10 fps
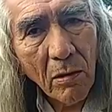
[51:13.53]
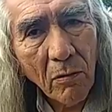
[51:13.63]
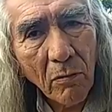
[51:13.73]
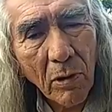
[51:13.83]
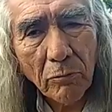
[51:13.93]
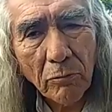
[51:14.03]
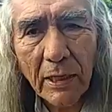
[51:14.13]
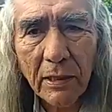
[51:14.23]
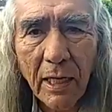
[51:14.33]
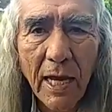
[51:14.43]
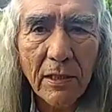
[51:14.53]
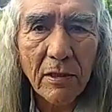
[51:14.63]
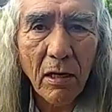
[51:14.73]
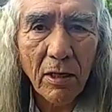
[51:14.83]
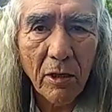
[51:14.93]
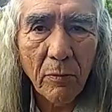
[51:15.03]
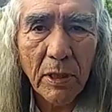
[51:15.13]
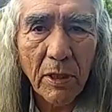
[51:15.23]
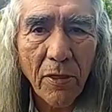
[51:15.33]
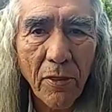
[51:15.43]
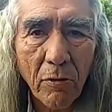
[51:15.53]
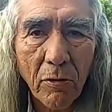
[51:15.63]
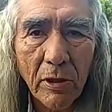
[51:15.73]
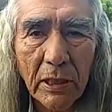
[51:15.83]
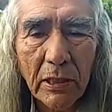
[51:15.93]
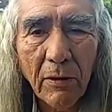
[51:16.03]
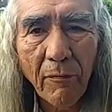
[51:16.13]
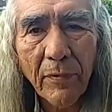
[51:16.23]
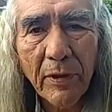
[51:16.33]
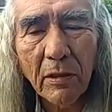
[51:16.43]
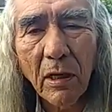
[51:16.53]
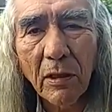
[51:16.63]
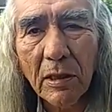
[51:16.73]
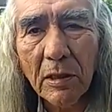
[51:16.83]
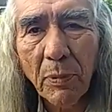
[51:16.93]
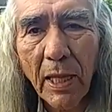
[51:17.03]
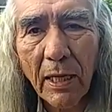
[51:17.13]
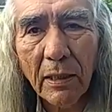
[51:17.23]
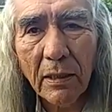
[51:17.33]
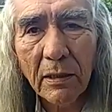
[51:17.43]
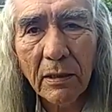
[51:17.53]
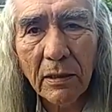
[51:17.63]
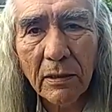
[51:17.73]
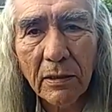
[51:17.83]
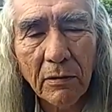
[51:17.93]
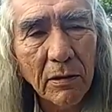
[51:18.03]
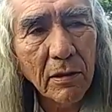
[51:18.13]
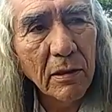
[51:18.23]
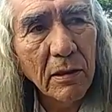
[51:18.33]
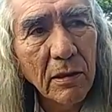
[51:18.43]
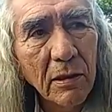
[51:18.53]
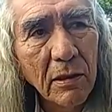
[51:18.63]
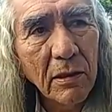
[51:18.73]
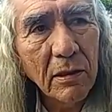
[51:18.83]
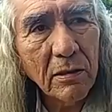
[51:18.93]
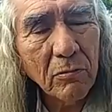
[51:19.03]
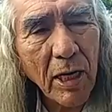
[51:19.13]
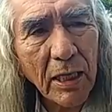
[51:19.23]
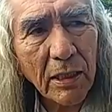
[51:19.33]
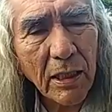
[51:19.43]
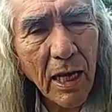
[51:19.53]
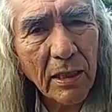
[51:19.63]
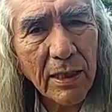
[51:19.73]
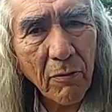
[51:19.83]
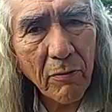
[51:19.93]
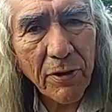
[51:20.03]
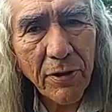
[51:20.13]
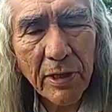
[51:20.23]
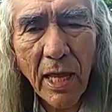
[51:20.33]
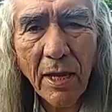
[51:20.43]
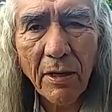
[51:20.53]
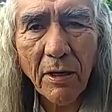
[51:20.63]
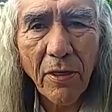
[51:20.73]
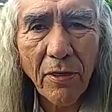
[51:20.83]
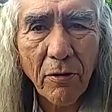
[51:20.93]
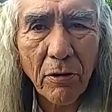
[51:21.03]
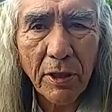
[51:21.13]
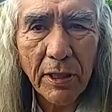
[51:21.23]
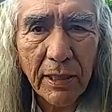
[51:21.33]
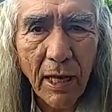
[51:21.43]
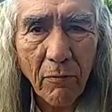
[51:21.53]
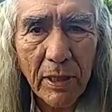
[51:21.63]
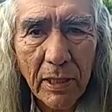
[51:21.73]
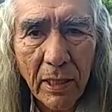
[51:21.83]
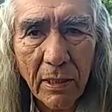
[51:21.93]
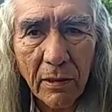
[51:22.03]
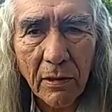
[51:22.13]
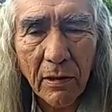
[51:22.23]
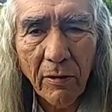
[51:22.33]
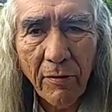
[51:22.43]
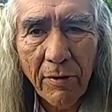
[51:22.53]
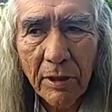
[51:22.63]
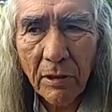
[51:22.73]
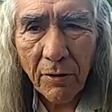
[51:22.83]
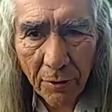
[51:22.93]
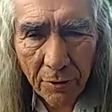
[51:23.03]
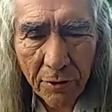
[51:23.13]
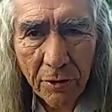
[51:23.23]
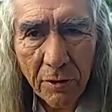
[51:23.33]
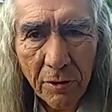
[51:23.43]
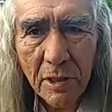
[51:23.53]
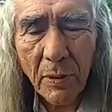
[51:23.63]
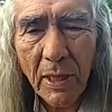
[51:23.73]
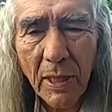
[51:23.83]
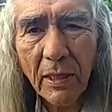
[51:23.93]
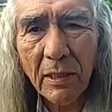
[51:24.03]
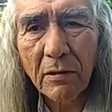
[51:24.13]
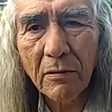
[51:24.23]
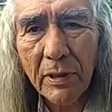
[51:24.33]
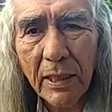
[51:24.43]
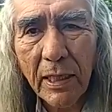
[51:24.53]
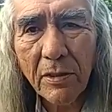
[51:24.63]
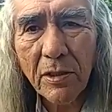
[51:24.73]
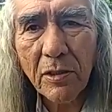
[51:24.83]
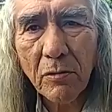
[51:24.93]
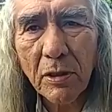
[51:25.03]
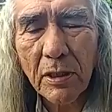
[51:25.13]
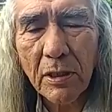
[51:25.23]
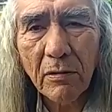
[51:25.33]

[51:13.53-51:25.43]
will recognize our human authority here on this planet, and then to recognize that within that authority that we can nurture this planet, we can steward